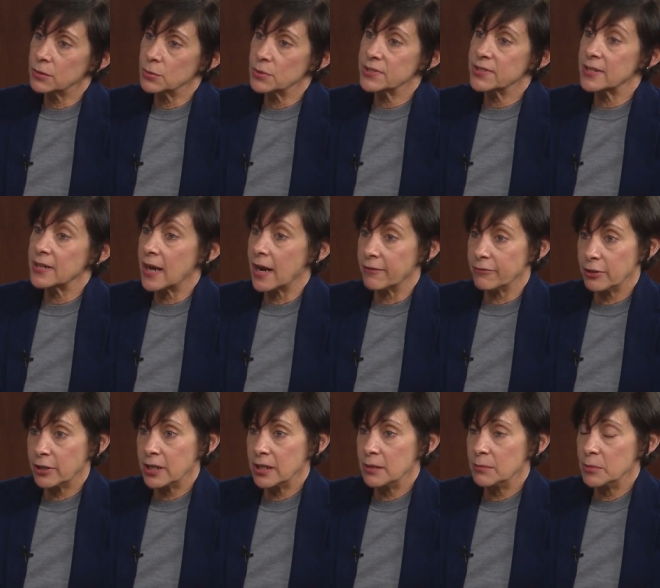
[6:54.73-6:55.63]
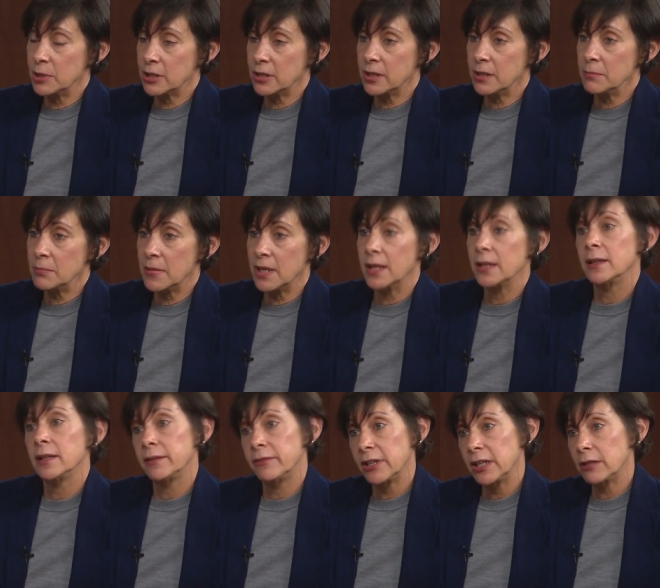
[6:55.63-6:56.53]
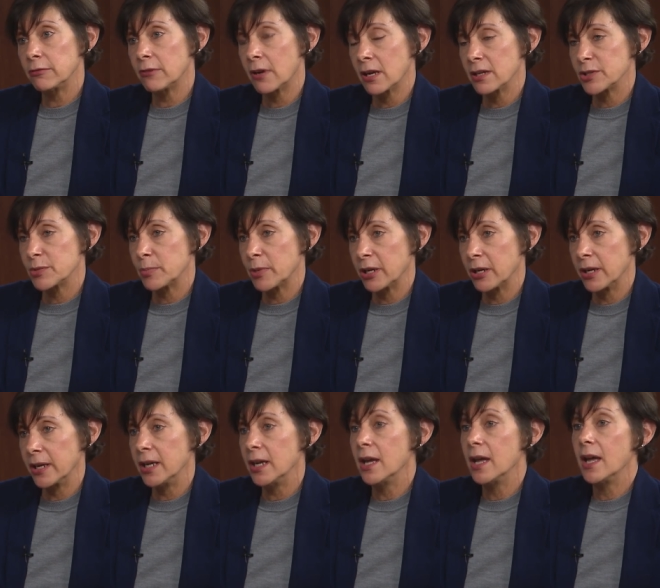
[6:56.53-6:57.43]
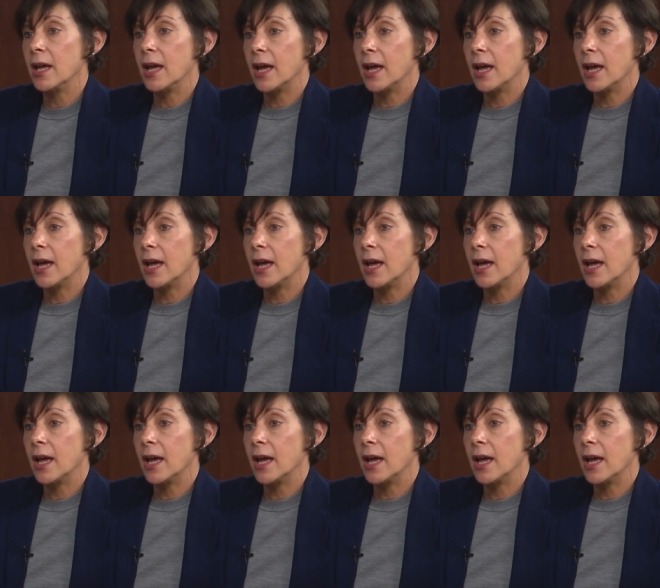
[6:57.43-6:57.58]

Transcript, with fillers: who was an African American man living in Roxbury